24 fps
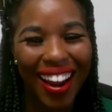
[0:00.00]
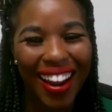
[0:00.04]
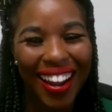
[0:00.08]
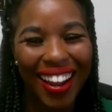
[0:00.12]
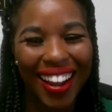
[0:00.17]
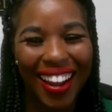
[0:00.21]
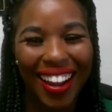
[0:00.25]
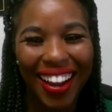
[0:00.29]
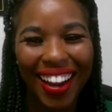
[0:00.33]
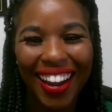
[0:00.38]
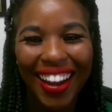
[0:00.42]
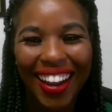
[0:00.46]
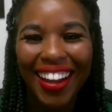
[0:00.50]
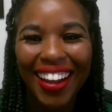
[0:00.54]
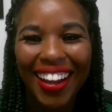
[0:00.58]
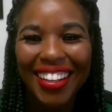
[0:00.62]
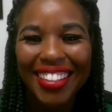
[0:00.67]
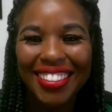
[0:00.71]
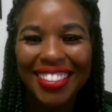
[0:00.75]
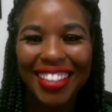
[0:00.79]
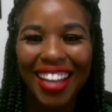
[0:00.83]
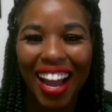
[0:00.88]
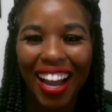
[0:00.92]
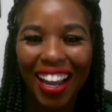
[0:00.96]
right.
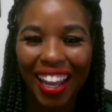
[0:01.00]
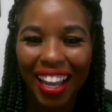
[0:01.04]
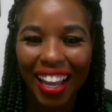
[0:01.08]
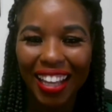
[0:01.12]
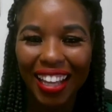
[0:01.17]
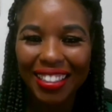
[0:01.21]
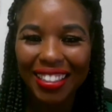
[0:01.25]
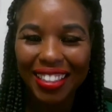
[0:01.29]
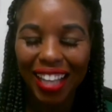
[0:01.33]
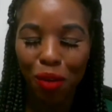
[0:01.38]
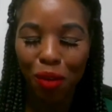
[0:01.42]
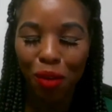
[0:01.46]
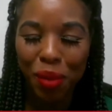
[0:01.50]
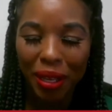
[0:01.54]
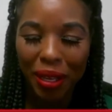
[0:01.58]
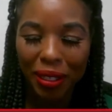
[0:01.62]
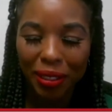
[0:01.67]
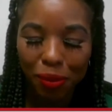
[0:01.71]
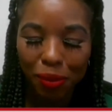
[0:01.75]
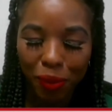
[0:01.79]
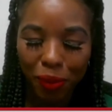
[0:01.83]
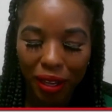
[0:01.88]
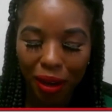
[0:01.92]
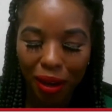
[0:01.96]
So I guess I'm
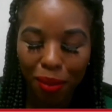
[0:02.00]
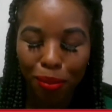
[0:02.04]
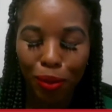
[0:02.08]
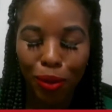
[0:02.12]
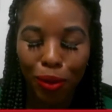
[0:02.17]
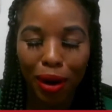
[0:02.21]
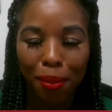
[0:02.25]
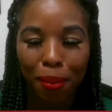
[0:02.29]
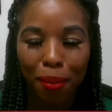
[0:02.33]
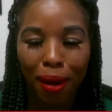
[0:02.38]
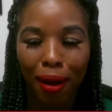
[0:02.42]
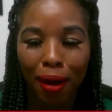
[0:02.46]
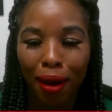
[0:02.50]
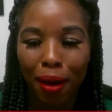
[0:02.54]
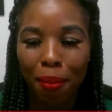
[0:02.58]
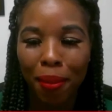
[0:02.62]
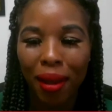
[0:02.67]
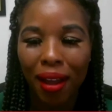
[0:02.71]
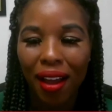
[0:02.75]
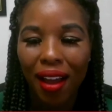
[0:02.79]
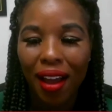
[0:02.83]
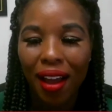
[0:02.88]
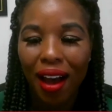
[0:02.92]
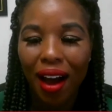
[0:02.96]
meant to be a boy
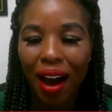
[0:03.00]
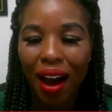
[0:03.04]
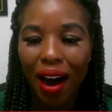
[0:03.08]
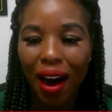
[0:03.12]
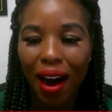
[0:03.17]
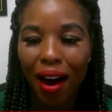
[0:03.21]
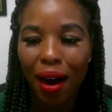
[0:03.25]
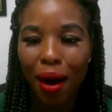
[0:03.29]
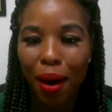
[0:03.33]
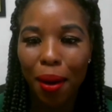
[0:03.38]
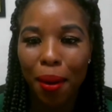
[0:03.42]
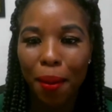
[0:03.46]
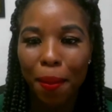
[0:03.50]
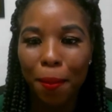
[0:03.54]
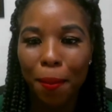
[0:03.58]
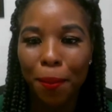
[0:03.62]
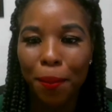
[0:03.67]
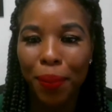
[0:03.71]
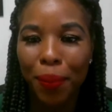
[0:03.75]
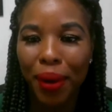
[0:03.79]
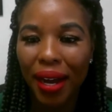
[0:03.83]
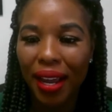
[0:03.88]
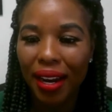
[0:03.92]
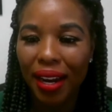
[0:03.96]
mom.
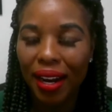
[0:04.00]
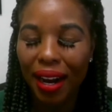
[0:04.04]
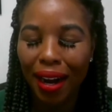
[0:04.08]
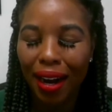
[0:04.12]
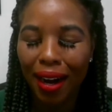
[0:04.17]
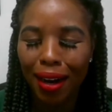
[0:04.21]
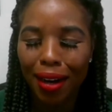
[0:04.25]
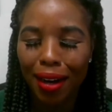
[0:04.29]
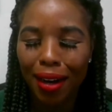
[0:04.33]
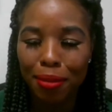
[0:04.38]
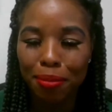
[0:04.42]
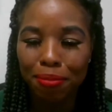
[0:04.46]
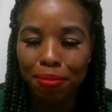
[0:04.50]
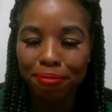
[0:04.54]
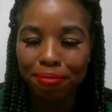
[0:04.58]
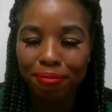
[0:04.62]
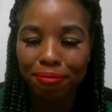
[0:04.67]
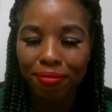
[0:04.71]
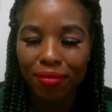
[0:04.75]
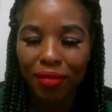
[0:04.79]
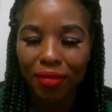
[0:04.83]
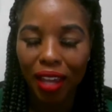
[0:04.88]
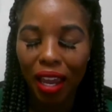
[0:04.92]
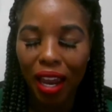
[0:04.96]
Um, but
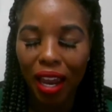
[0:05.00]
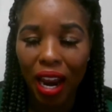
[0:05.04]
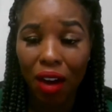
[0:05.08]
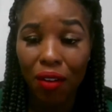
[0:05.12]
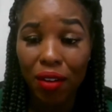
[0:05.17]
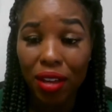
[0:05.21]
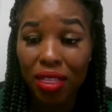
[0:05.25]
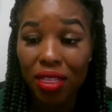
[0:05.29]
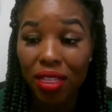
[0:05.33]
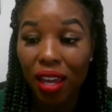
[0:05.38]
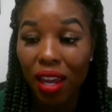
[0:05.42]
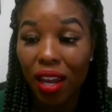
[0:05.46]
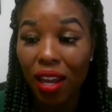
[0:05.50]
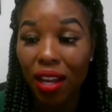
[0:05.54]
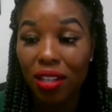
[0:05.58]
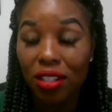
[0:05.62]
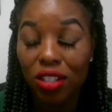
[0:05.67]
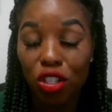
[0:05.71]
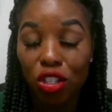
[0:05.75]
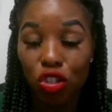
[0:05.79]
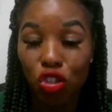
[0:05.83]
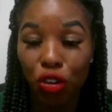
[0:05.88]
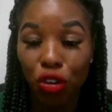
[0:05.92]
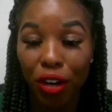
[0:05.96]
um,
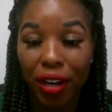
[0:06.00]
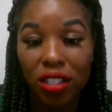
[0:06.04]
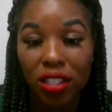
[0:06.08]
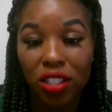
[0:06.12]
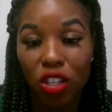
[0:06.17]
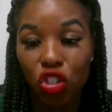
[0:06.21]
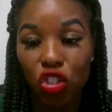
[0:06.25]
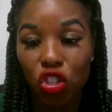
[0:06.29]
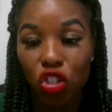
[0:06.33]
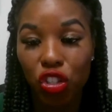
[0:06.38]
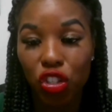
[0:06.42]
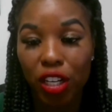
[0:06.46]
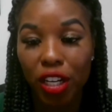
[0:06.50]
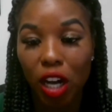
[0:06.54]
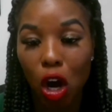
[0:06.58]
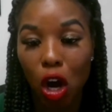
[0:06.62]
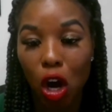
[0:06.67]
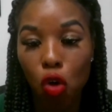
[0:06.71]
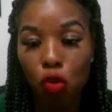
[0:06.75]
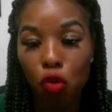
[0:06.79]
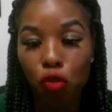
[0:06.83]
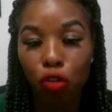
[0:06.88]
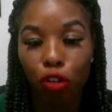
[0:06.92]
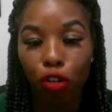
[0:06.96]
everything just transitioning
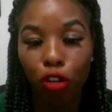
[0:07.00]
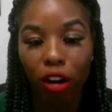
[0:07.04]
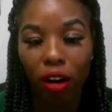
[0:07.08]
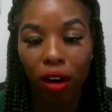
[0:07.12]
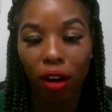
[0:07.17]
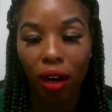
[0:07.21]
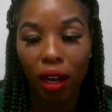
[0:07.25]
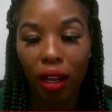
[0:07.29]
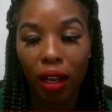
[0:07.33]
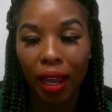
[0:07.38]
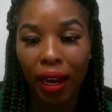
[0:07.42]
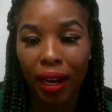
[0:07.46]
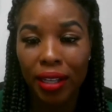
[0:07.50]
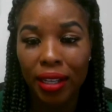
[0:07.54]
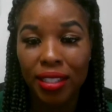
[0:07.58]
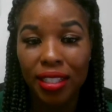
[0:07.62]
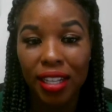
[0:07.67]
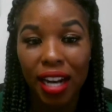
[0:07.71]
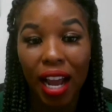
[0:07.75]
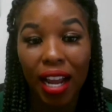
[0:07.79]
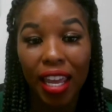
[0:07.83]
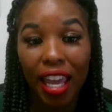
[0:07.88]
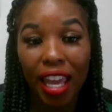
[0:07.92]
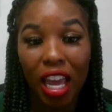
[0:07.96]
over, like I
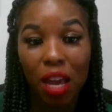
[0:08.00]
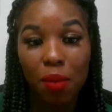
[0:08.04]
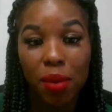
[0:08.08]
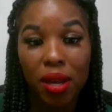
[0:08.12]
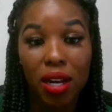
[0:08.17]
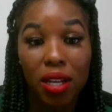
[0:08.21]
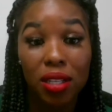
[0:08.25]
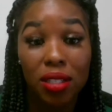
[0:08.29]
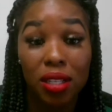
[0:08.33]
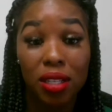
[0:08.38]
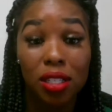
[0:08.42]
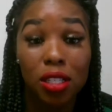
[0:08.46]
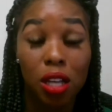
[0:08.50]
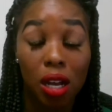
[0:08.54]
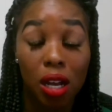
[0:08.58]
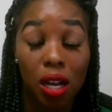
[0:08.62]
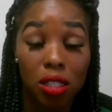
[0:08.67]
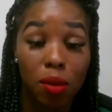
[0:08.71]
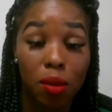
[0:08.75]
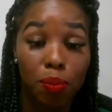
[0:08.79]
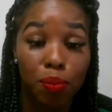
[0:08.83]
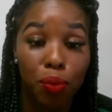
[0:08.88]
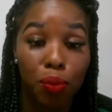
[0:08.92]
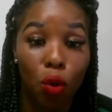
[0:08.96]
said, I came in as
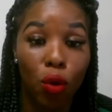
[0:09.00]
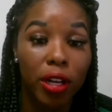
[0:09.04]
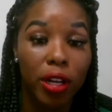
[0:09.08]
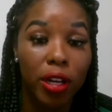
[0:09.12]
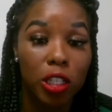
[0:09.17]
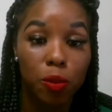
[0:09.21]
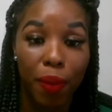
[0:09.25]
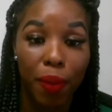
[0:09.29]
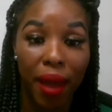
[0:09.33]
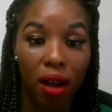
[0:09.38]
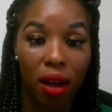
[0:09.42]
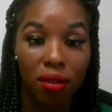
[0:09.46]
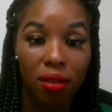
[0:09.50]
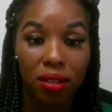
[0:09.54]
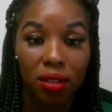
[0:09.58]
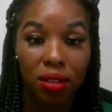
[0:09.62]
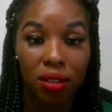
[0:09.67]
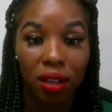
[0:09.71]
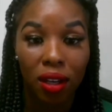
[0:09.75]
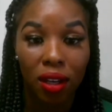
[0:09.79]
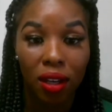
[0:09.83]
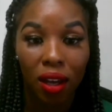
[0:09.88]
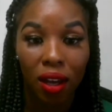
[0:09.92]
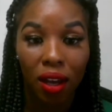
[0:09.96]
a, a supporting
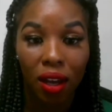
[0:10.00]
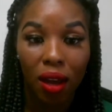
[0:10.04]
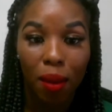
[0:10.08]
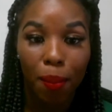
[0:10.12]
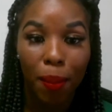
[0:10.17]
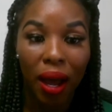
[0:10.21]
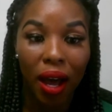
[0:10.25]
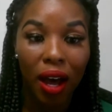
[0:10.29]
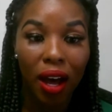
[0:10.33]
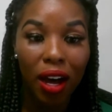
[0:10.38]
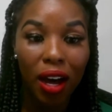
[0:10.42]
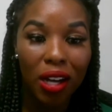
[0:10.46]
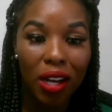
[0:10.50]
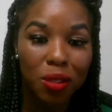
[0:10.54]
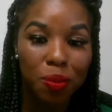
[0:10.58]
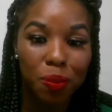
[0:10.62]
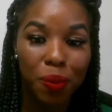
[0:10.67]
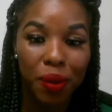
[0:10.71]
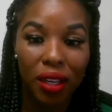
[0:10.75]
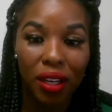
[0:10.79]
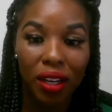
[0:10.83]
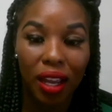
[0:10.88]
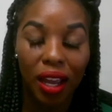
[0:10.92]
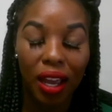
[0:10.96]
spouse. My
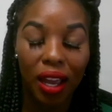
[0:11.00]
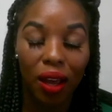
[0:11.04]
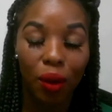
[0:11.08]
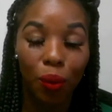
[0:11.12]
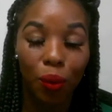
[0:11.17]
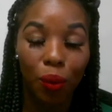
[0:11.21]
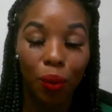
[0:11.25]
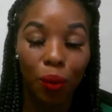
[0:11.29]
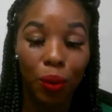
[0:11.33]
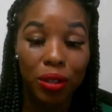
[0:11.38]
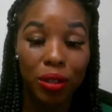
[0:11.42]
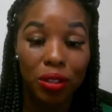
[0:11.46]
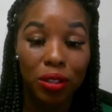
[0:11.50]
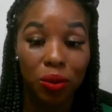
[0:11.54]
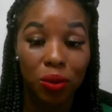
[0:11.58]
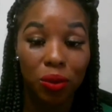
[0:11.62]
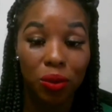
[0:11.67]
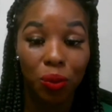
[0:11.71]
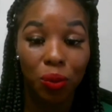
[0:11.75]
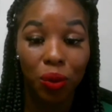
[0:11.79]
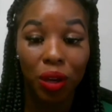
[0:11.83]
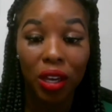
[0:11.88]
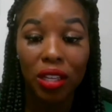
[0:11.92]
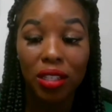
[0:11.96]
husband was
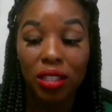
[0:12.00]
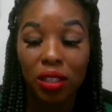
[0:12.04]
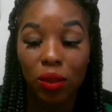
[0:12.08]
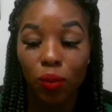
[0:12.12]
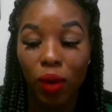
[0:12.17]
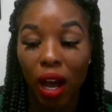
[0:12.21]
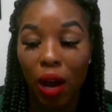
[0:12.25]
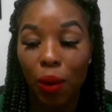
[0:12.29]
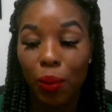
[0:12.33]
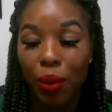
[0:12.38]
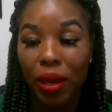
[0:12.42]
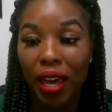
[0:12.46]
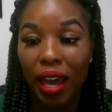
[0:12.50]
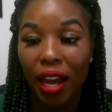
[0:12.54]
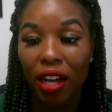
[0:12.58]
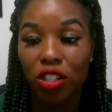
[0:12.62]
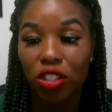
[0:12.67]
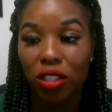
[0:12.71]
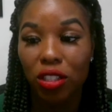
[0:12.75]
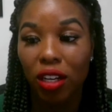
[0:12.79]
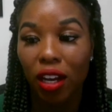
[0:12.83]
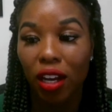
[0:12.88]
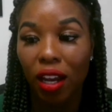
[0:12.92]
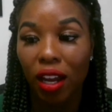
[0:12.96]
the reason why we
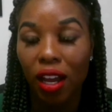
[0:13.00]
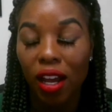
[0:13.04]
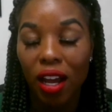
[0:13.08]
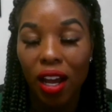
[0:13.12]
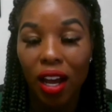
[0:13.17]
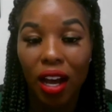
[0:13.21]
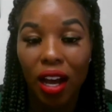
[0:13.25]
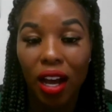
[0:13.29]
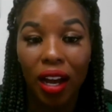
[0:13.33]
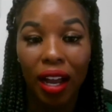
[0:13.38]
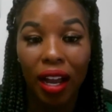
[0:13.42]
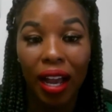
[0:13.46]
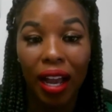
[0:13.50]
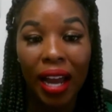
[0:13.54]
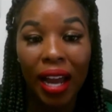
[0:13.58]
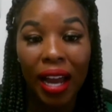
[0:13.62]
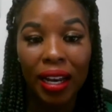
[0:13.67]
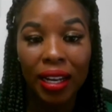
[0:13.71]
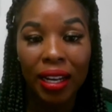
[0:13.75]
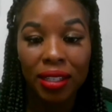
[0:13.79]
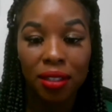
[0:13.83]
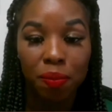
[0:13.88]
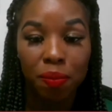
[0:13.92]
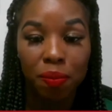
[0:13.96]
actually uh,
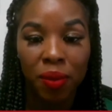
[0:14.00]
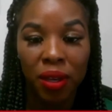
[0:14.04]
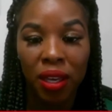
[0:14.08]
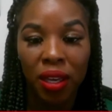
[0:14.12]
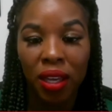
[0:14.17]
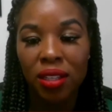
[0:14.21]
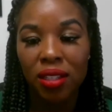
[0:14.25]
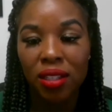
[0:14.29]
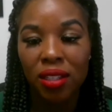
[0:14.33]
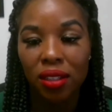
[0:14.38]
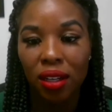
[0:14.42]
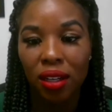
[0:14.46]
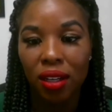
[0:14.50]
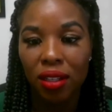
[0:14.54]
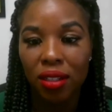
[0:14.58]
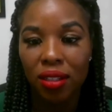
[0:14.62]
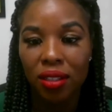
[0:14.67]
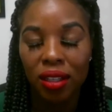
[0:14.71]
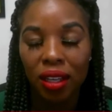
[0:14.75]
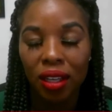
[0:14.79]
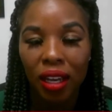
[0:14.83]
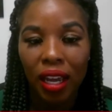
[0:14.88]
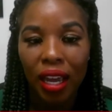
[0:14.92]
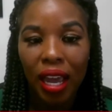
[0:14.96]
got into
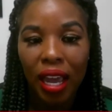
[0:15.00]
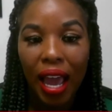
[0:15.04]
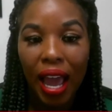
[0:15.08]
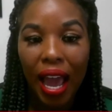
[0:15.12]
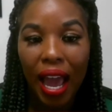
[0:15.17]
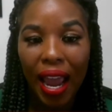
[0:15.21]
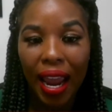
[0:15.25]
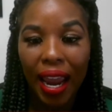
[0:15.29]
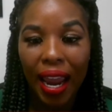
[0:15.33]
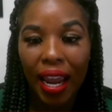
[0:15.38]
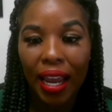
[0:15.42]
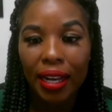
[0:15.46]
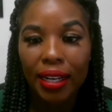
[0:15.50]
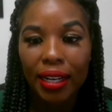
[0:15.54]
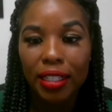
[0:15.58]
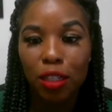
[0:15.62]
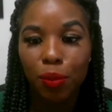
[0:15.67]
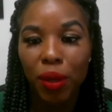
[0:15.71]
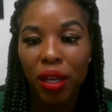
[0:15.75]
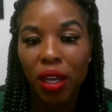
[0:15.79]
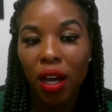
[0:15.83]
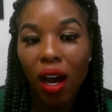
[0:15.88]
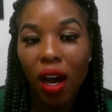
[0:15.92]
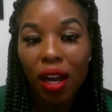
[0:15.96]
business. And
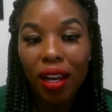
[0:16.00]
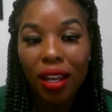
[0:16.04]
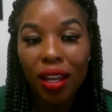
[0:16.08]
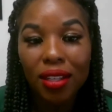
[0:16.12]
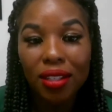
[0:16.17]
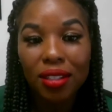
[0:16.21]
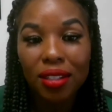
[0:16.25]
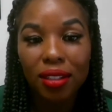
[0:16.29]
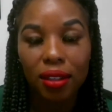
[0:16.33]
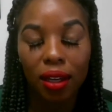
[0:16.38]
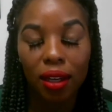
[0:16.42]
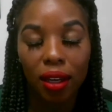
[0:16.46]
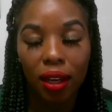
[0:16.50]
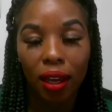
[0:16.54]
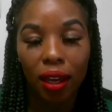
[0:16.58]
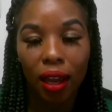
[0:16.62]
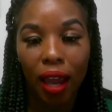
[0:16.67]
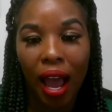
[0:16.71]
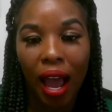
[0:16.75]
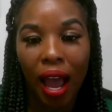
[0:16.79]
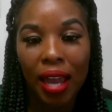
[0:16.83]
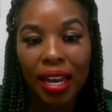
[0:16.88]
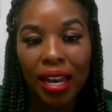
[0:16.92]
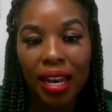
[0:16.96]
to be honest,
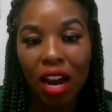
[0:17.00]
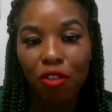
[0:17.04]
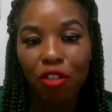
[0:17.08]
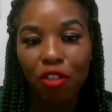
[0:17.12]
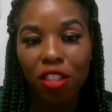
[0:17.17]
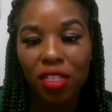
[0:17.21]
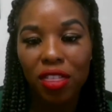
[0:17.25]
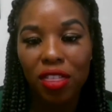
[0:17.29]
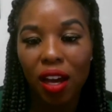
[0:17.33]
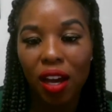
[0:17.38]
I never